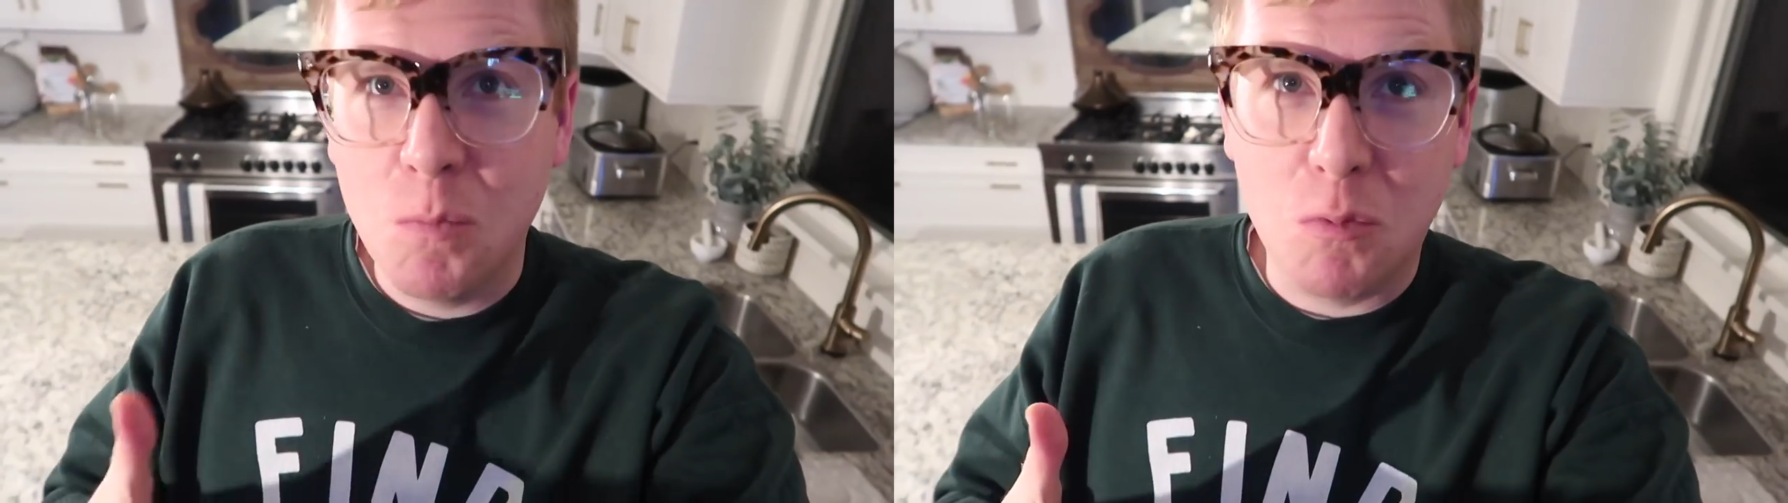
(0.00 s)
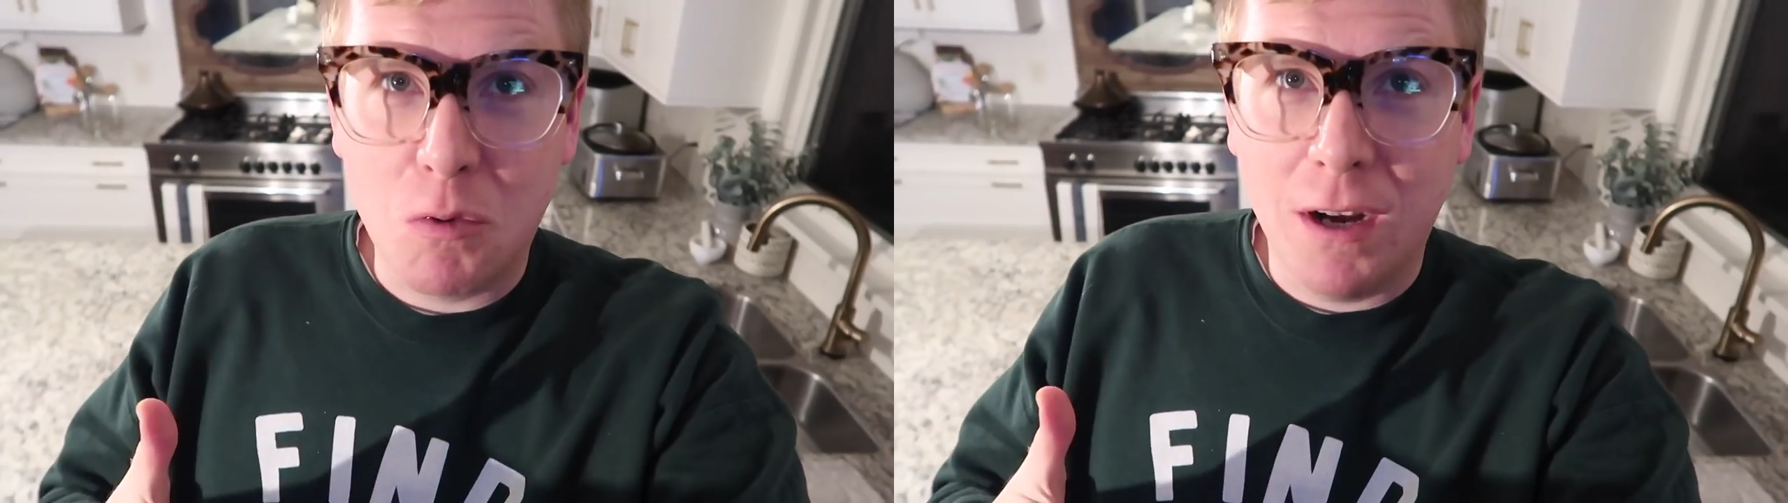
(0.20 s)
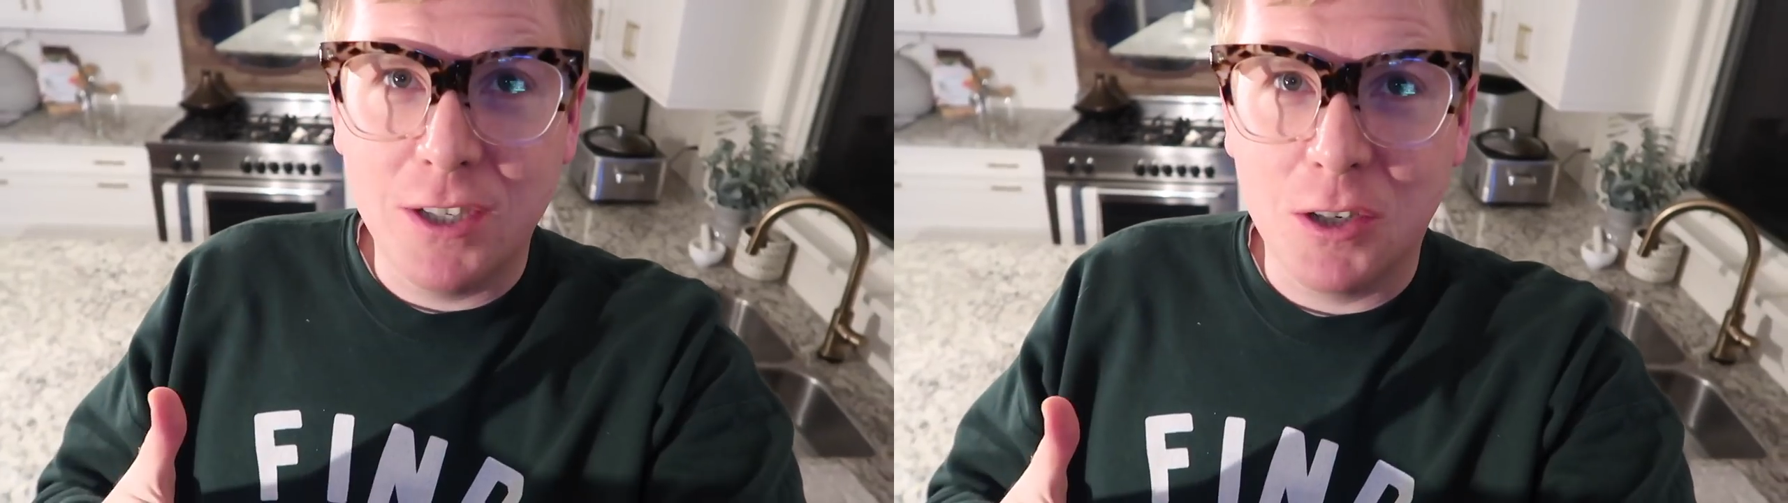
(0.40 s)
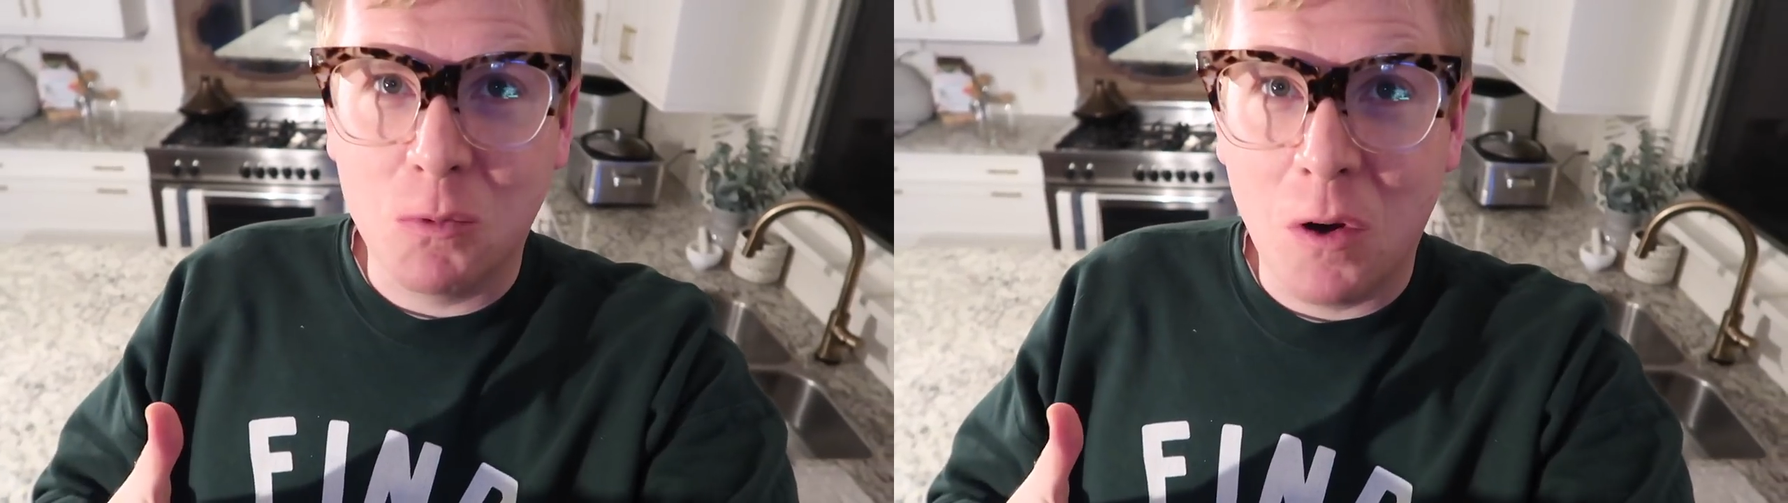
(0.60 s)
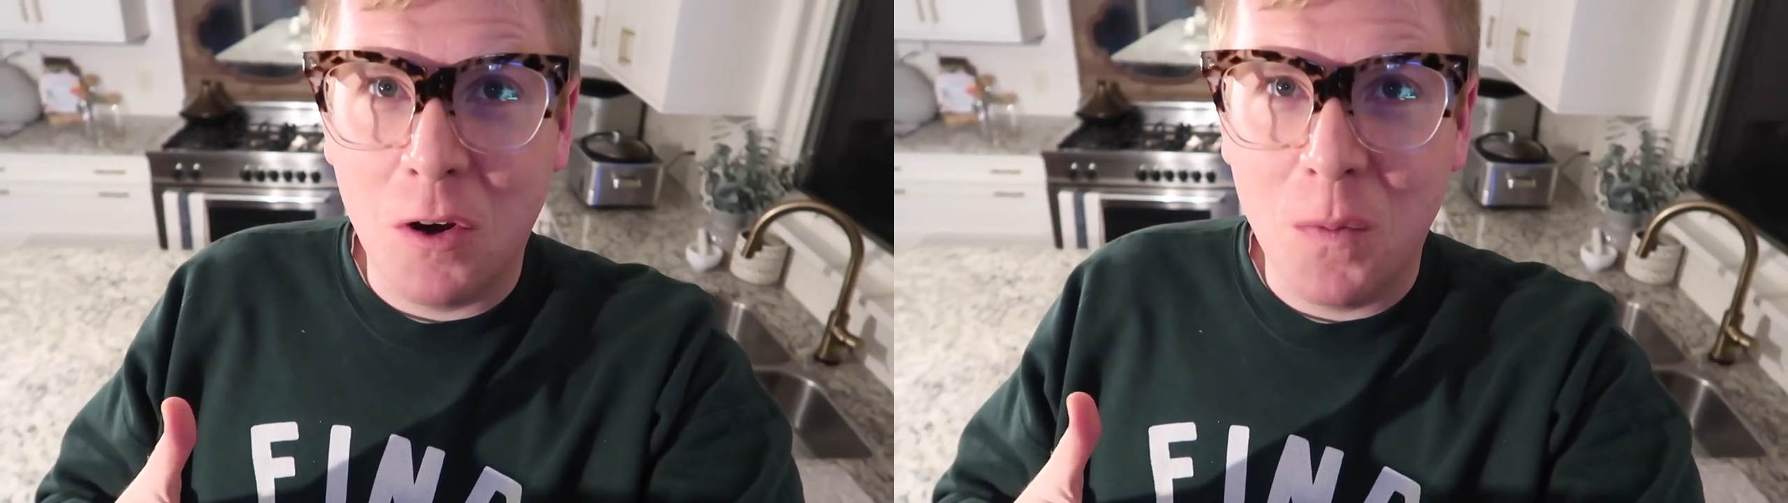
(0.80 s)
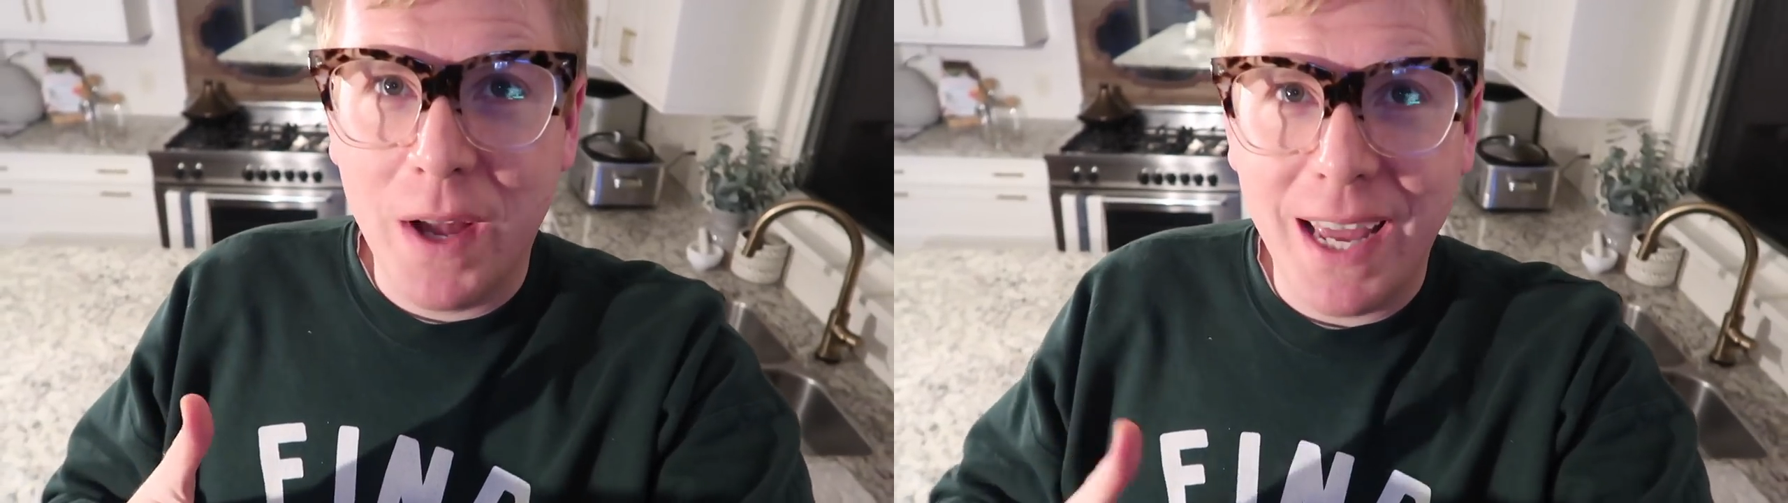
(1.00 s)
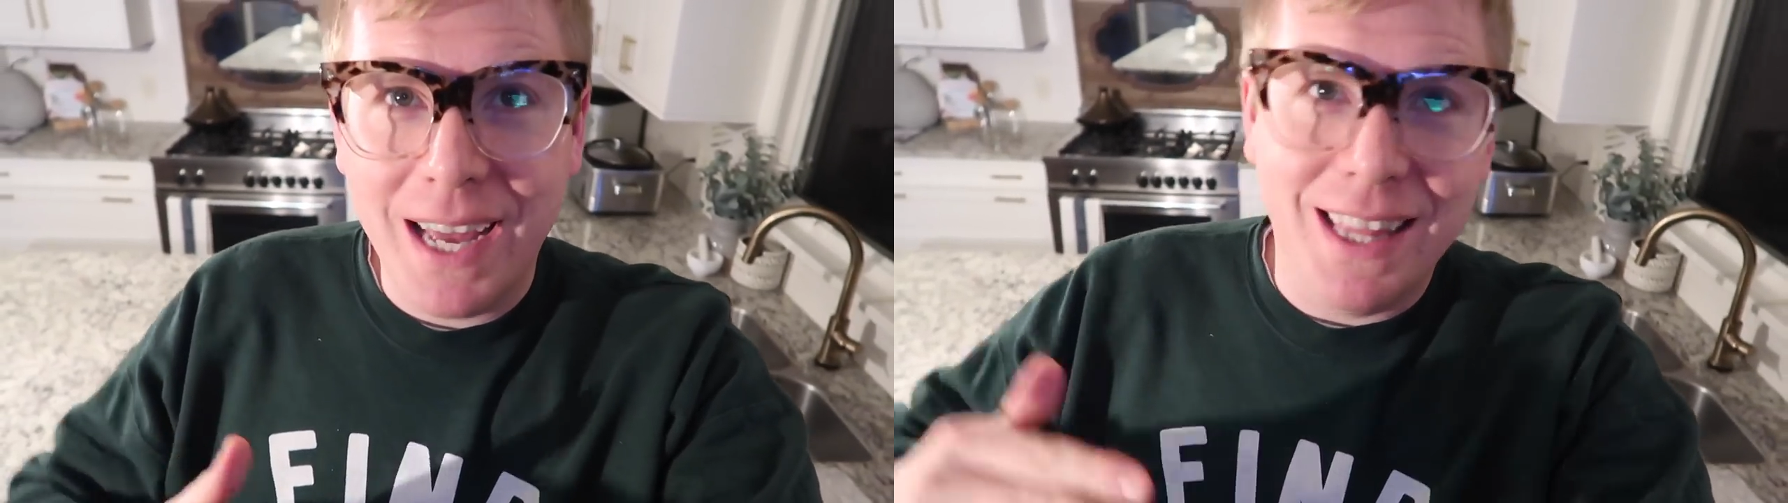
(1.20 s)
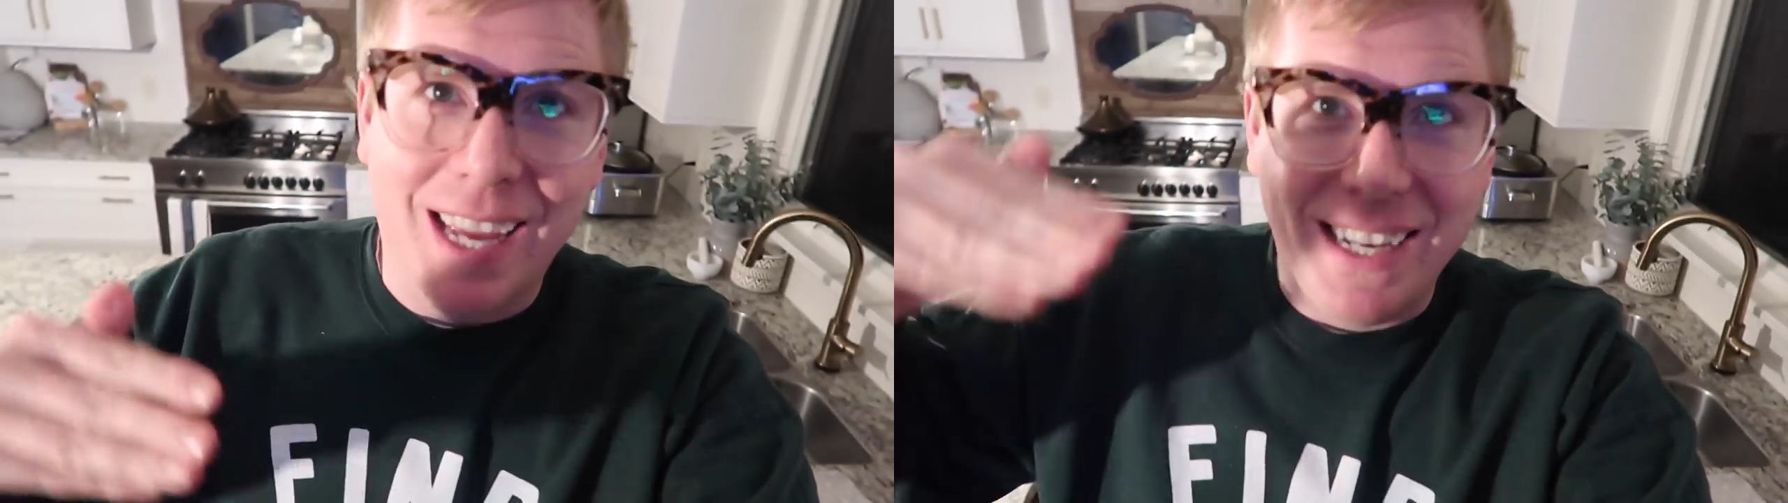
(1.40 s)
Project Runway
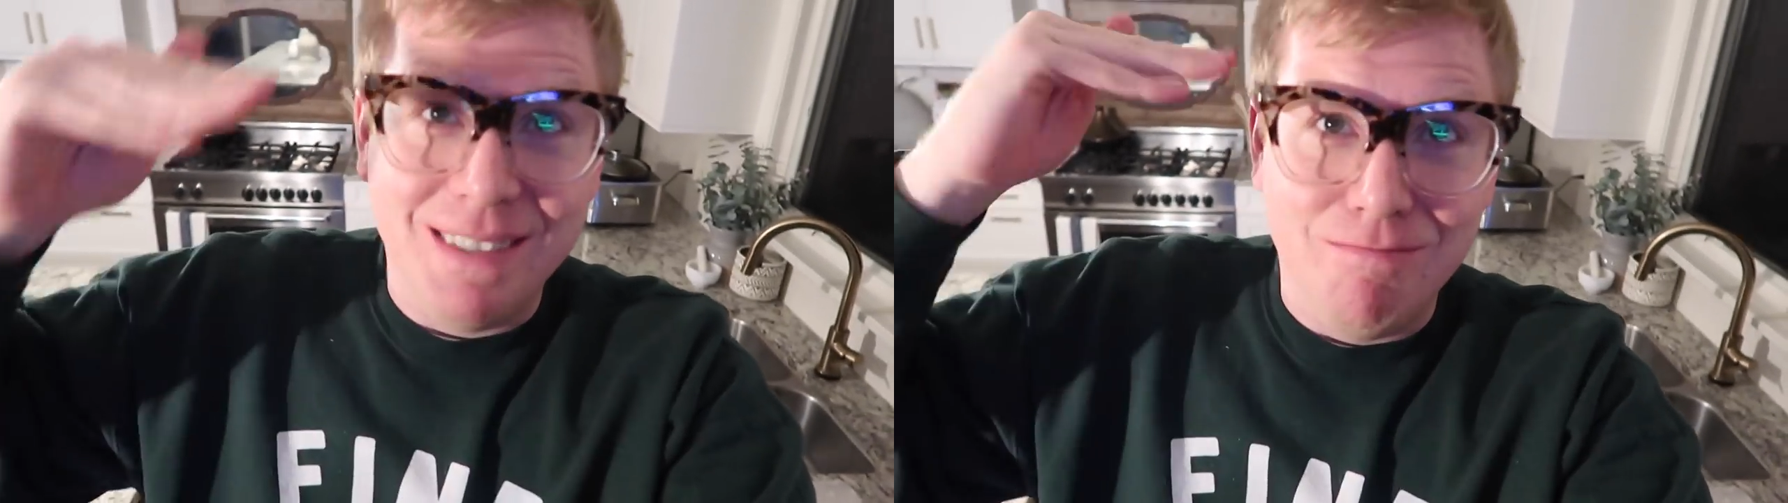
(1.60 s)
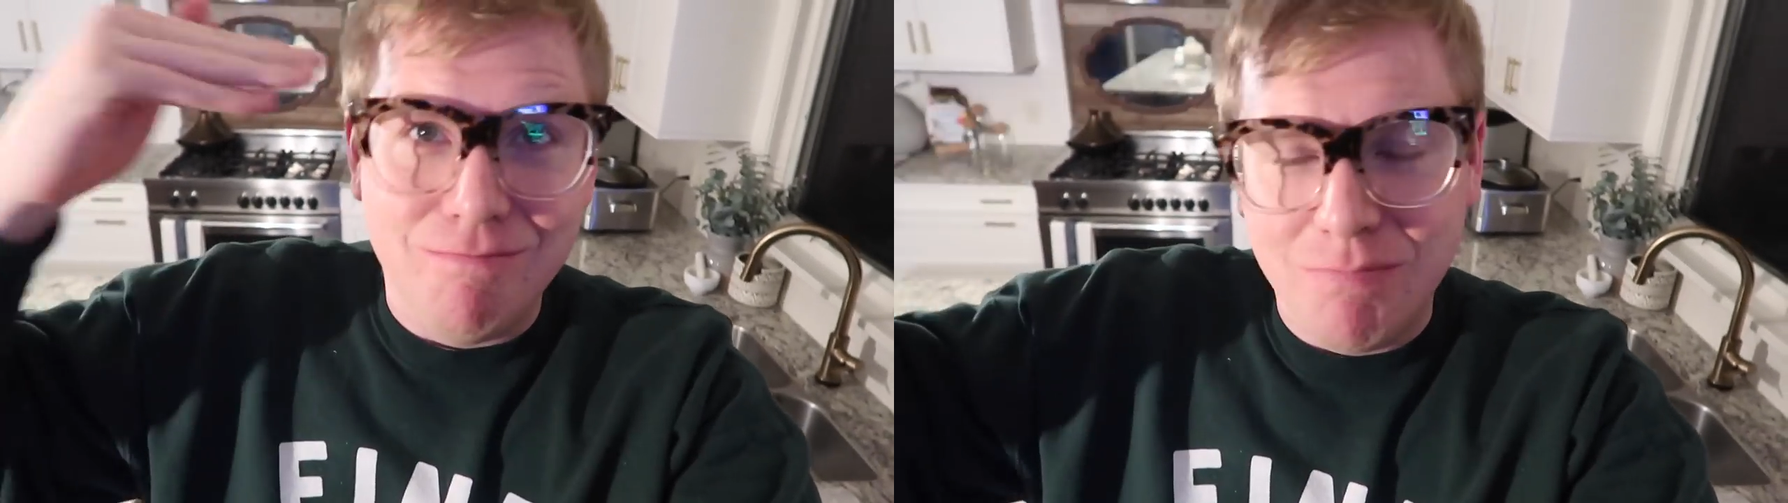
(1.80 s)
at like a